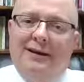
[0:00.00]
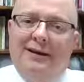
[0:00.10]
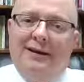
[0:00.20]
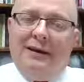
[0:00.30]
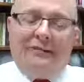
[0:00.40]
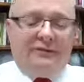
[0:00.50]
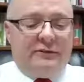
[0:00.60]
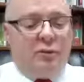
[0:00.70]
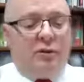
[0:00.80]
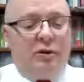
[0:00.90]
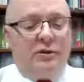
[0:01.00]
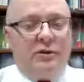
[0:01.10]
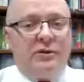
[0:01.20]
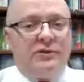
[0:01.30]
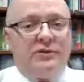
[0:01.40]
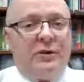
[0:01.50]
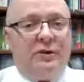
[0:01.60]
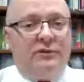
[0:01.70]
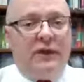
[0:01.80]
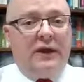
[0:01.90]
Uh, if someone was
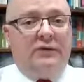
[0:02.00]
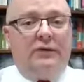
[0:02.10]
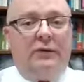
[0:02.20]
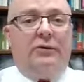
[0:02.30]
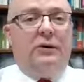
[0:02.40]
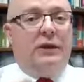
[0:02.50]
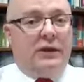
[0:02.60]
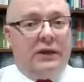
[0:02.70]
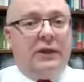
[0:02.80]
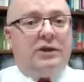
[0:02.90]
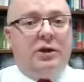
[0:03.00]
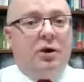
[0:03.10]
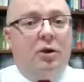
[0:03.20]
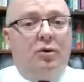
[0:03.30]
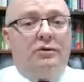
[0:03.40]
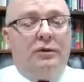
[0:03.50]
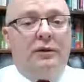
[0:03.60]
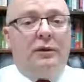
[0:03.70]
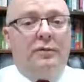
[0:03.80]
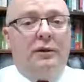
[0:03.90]
unfaithful, he could go to
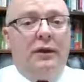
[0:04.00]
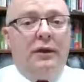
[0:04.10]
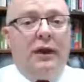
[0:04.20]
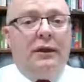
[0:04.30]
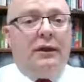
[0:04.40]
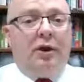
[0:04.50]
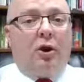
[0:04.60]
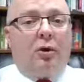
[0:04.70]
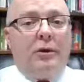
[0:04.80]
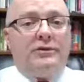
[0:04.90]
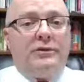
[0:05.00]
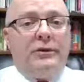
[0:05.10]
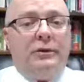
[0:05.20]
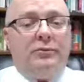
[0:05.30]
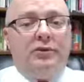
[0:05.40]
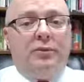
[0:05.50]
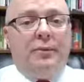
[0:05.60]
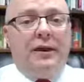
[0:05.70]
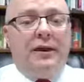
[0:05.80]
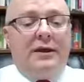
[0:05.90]
them and encourage them to
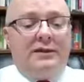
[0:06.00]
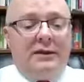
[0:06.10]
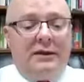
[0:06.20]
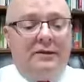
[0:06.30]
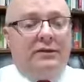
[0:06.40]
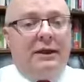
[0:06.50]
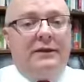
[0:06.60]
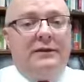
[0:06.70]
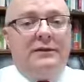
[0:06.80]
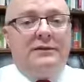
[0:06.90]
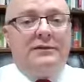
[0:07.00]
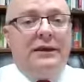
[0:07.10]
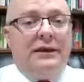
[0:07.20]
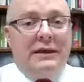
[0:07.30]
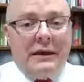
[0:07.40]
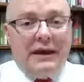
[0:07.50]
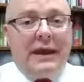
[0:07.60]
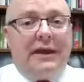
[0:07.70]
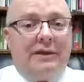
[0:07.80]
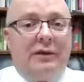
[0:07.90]
repent. And if they didn't, he
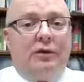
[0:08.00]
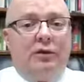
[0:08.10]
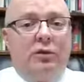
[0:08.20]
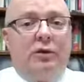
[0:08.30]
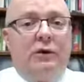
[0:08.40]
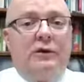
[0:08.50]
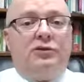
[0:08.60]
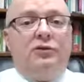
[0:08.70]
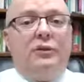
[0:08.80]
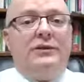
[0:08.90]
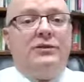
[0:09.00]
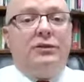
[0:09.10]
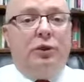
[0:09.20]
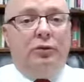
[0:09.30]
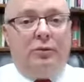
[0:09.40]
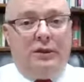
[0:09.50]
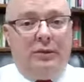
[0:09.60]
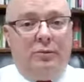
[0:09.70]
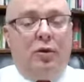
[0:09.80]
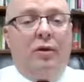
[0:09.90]
had the authority to exclude
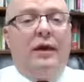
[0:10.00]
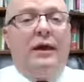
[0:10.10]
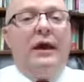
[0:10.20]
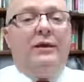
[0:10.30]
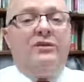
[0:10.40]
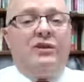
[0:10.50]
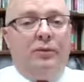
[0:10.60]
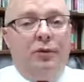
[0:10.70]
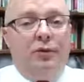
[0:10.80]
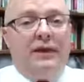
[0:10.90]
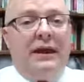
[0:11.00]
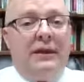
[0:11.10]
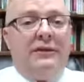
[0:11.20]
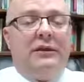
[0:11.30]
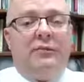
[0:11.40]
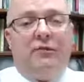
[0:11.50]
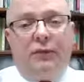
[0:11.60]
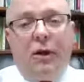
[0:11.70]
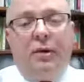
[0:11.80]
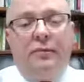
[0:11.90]
them or excommunicate them
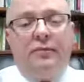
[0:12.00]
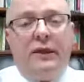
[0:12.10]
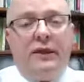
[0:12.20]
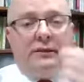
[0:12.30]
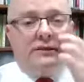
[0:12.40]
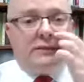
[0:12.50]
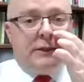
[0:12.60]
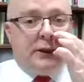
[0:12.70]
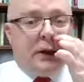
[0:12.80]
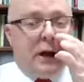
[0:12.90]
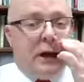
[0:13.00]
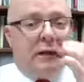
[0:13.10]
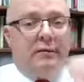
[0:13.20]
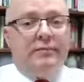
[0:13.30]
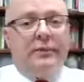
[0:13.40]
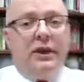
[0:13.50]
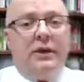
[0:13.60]
from the synagogue.